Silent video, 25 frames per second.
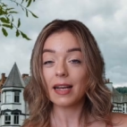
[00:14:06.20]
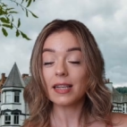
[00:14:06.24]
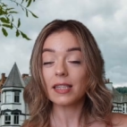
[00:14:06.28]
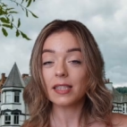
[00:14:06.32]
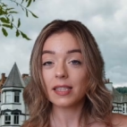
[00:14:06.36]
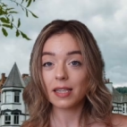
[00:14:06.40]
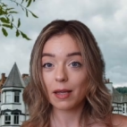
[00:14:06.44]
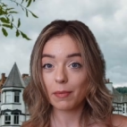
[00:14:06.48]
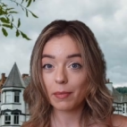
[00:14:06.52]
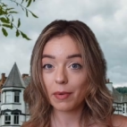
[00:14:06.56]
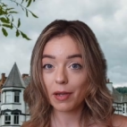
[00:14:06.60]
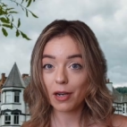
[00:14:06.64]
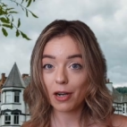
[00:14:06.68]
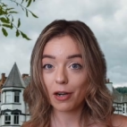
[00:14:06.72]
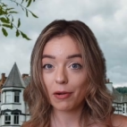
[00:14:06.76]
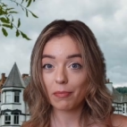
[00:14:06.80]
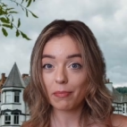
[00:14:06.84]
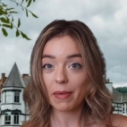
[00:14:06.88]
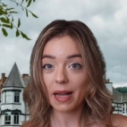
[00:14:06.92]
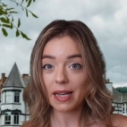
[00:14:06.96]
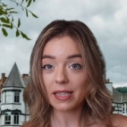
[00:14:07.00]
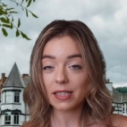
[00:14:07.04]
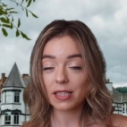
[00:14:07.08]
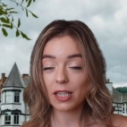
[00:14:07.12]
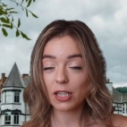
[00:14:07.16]
A similar
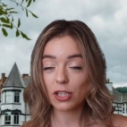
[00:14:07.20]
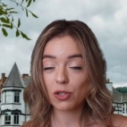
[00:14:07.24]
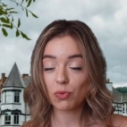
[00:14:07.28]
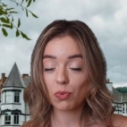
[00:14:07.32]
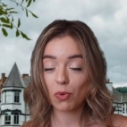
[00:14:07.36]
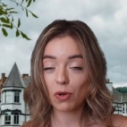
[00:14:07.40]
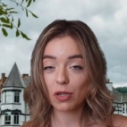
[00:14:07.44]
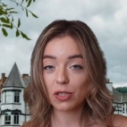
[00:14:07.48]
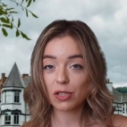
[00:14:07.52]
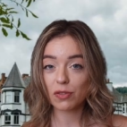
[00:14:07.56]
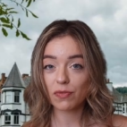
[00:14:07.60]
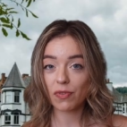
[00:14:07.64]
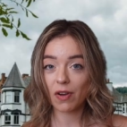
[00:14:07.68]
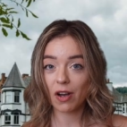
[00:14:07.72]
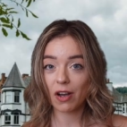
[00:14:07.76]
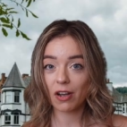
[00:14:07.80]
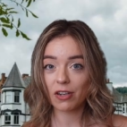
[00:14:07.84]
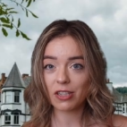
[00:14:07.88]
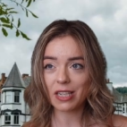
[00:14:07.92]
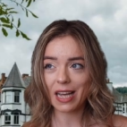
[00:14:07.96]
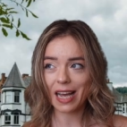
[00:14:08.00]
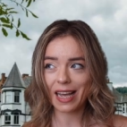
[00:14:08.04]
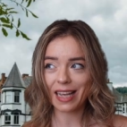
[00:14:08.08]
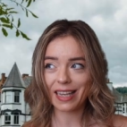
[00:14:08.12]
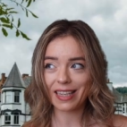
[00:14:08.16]
message was
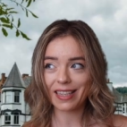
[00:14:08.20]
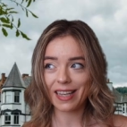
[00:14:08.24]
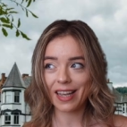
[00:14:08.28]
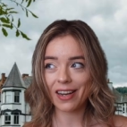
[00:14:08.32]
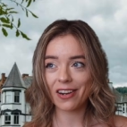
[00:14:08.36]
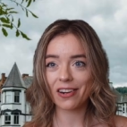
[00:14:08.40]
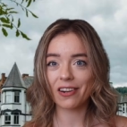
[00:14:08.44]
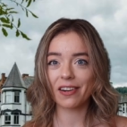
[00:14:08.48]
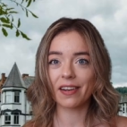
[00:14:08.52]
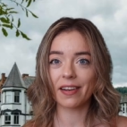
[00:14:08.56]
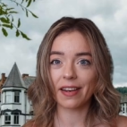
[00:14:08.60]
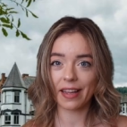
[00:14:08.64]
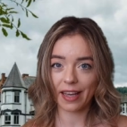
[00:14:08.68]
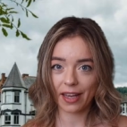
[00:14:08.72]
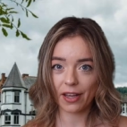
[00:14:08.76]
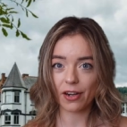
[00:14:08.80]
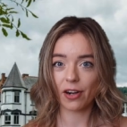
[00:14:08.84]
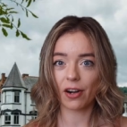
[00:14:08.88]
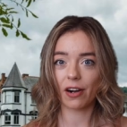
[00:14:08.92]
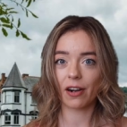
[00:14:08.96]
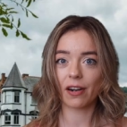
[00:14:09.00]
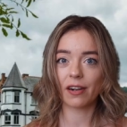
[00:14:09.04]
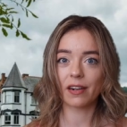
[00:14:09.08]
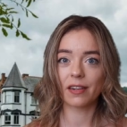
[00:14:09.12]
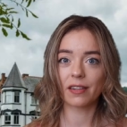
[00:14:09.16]
found a year
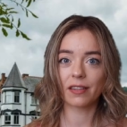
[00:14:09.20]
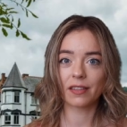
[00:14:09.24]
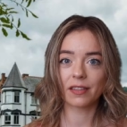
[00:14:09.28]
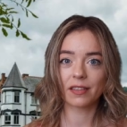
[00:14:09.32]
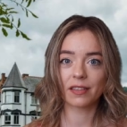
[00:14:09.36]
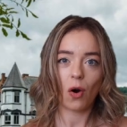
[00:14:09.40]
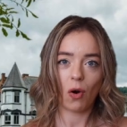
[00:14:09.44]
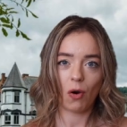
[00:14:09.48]
later